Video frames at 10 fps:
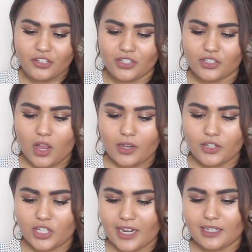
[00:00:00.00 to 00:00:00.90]
use a
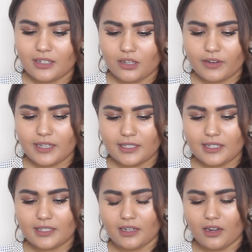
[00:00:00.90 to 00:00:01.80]
darker shade in the
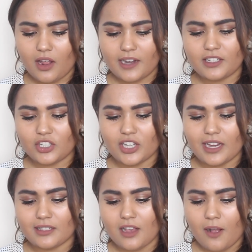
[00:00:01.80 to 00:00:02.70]
creases and the lighter
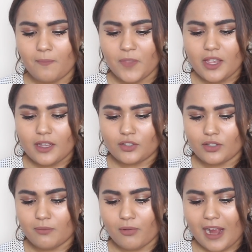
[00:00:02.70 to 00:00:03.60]
shades up
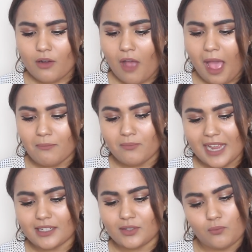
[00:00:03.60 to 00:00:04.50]
to the brow and
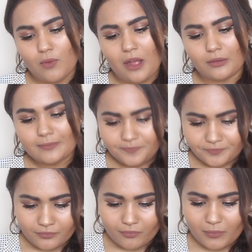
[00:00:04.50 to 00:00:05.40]
blend well.
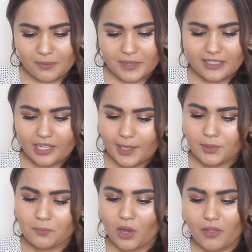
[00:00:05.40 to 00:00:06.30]
BB
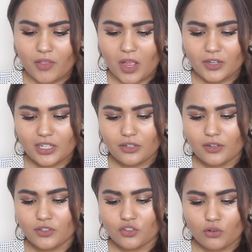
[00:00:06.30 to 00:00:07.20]
tips: apply the
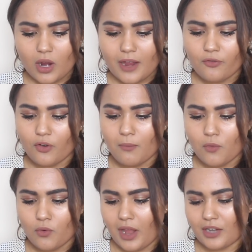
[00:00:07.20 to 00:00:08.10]
eyeshadows dry for a
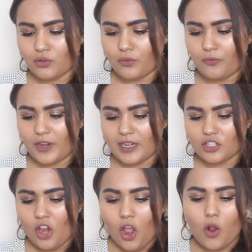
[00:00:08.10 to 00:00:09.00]
more natural
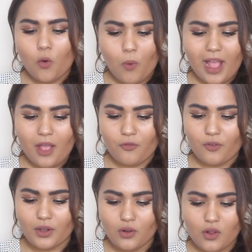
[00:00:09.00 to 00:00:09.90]
finish or wet
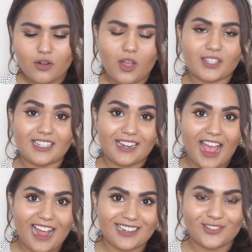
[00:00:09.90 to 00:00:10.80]
for a long lasting
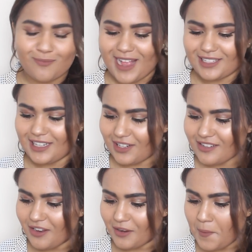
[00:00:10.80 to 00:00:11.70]
and dramatic
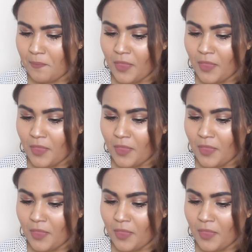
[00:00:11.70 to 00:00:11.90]
look.